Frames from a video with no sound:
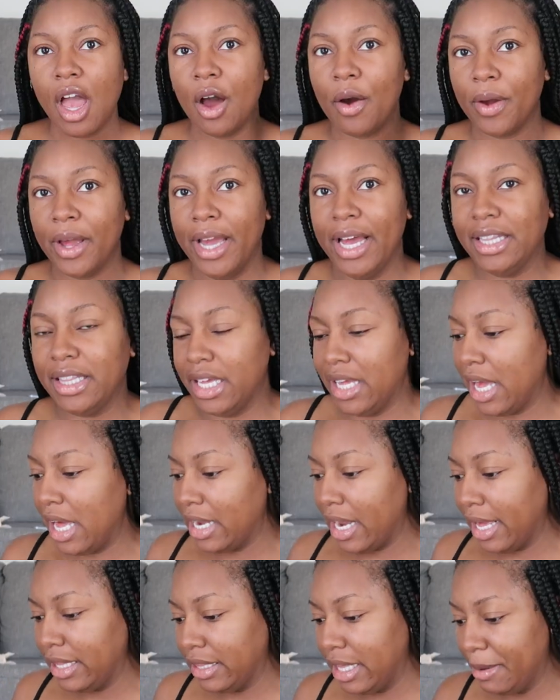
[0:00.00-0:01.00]
Okay, I think I
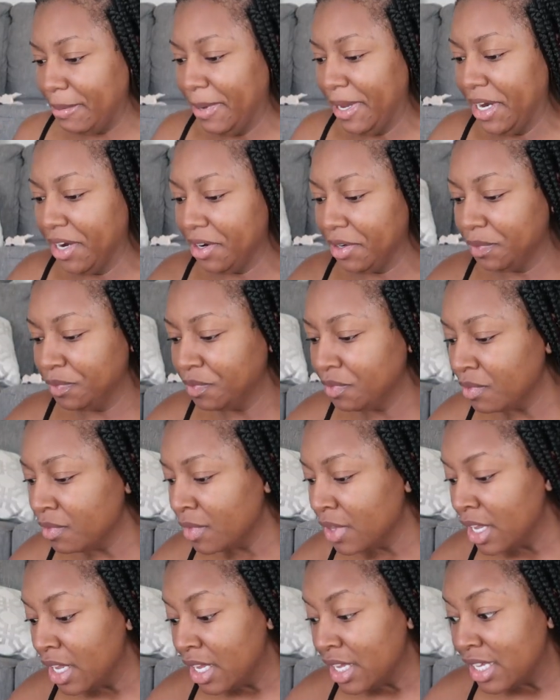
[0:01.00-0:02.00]
like that better.
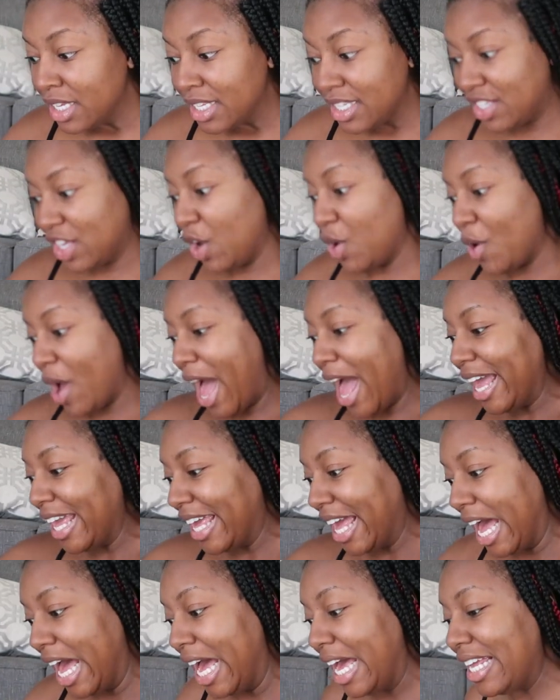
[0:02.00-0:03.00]
So I
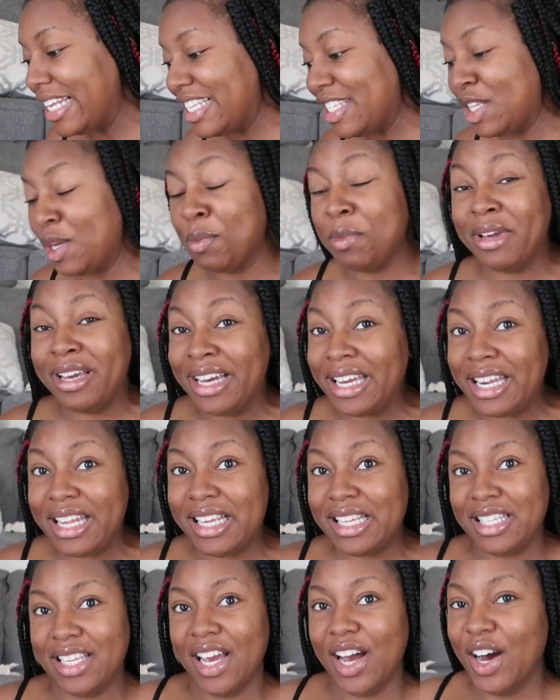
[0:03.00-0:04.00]
got some
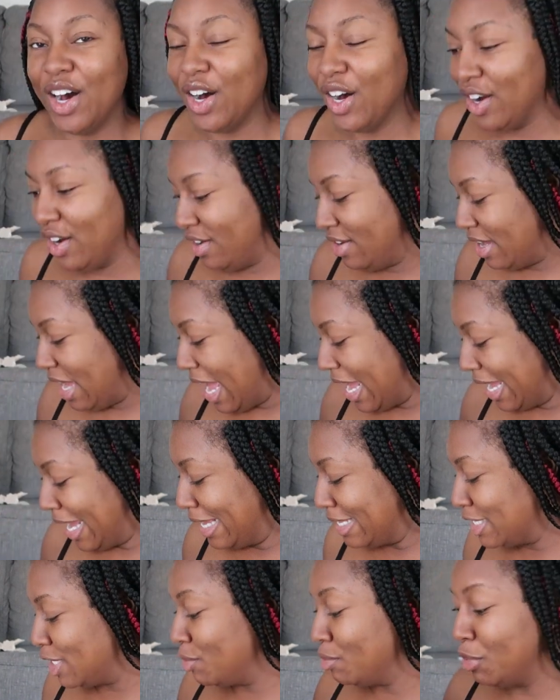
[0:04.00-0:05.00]
goodies, y'all. I
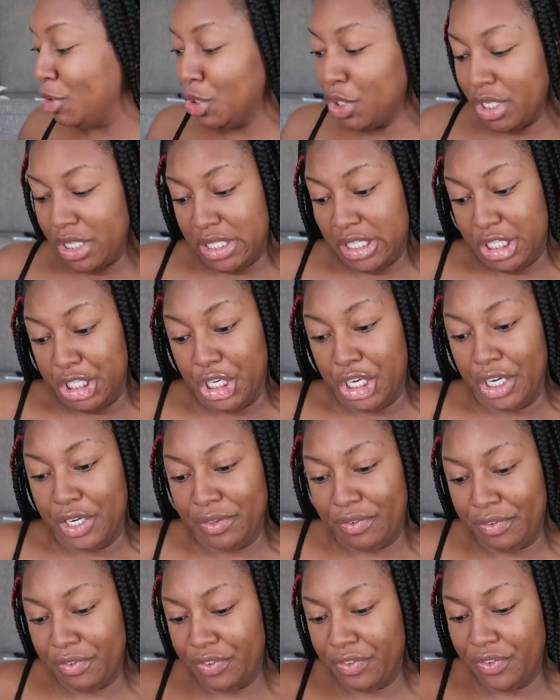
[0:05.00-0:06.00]
got some good
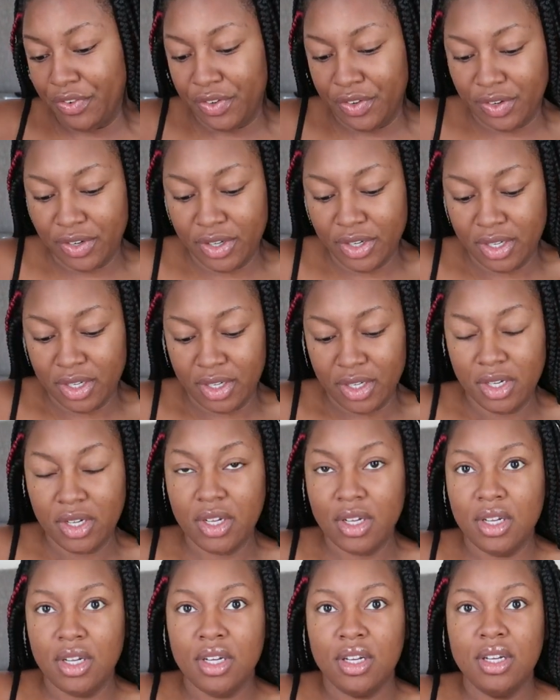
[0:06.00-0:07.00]
stuff.
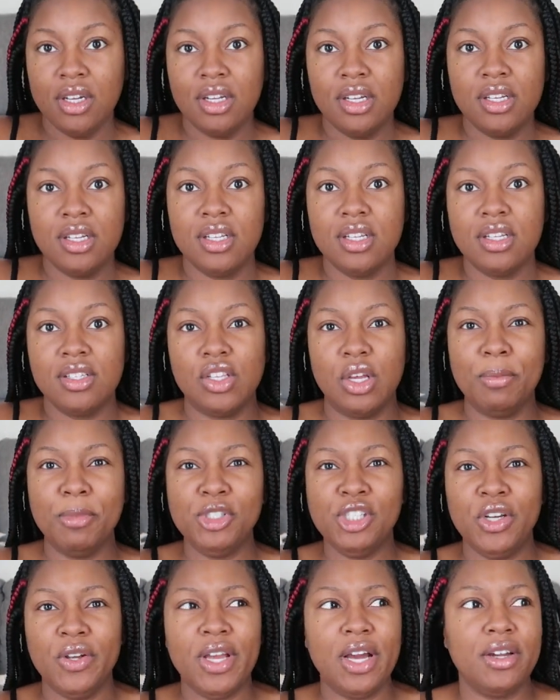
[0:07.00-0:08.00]
So I'm
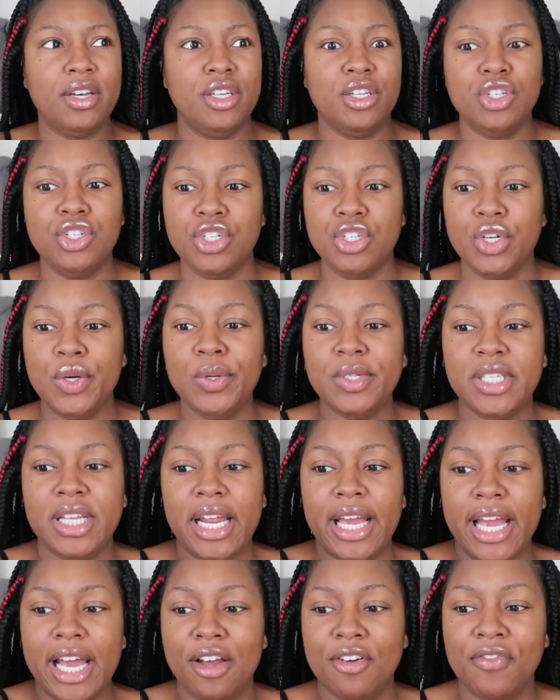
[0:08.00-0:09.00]
gonna show y'all these shoes that
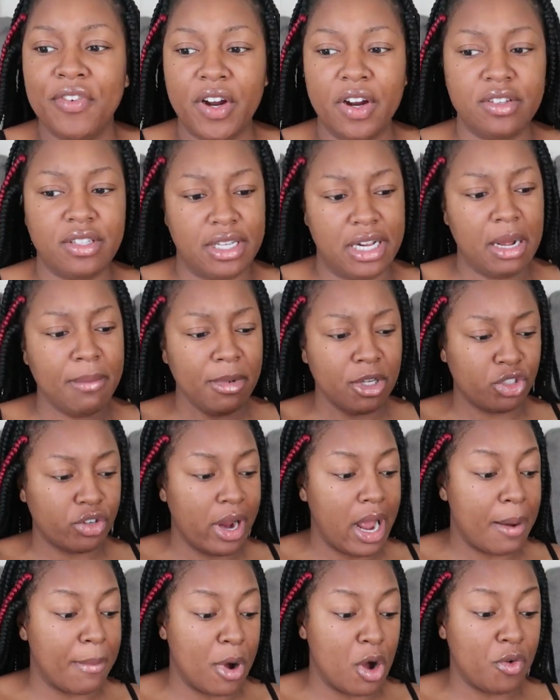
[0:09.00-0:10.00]
I got first, and I'm gonna
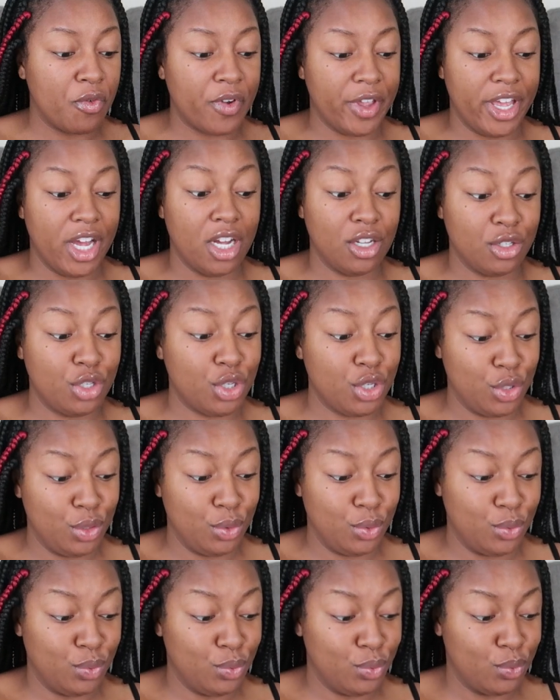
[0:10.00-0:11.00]
try them on for y'all
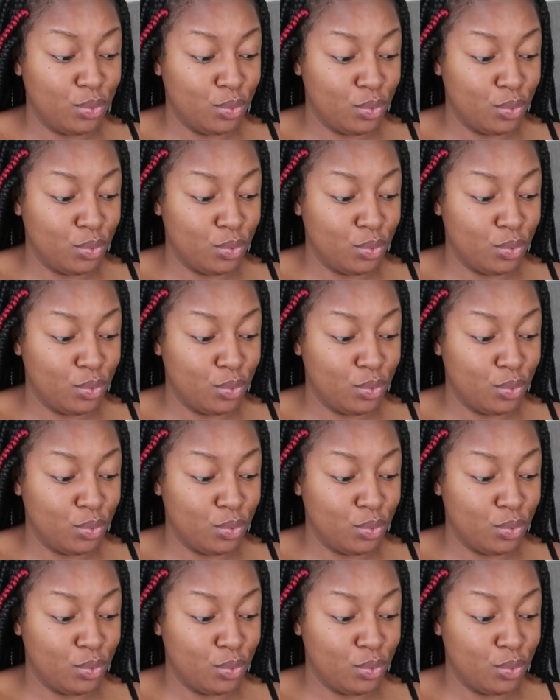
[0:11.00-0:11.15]
too.